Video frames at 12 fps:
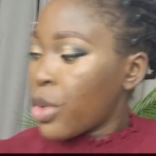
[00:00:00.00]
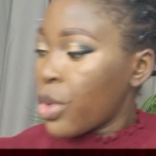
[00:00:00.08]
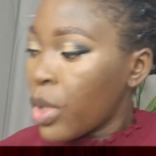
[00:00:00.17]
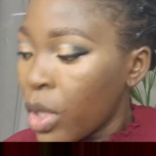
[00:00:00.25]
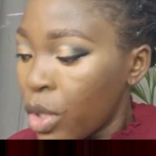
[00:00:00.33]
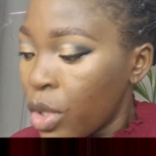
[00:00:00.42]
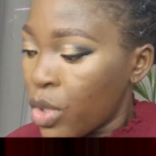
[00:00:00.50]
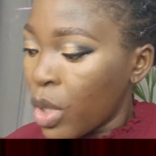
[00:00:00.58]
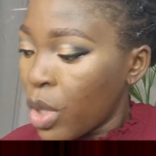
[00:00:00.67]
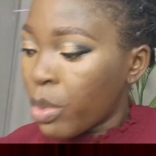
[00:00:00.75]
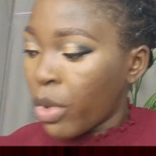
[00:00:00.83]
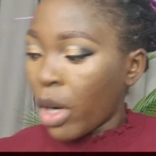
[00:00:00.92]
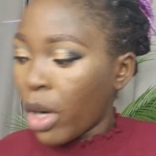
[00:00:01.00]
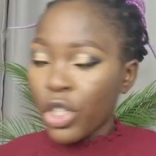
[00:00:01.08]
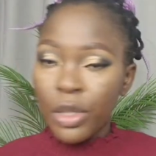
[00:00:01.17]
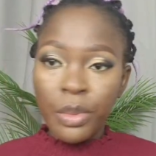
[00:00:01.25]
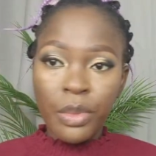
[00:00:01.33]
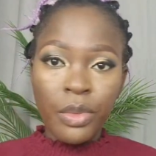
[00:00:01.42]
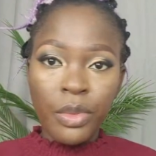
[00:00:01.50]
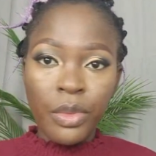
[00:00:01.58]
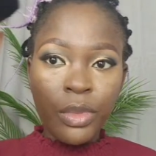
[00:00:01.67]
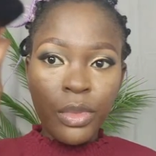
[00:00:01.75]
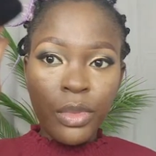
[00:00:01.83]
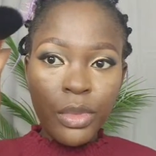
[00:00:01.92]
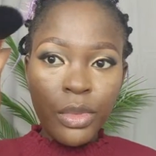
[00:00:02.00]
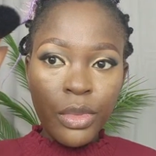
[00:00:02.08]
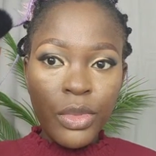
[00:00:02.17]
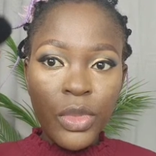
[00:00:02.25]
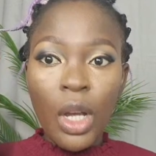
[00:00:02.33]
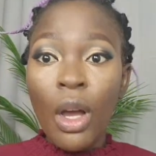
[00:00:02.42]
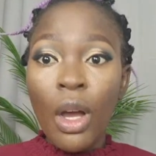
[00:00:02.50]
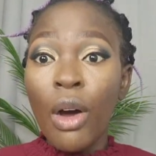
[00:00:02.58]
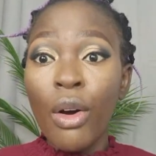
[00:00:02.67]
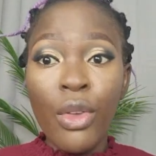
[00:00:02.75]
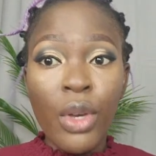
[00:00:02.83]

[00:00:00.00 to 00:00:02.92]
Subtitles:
You can use a brush, or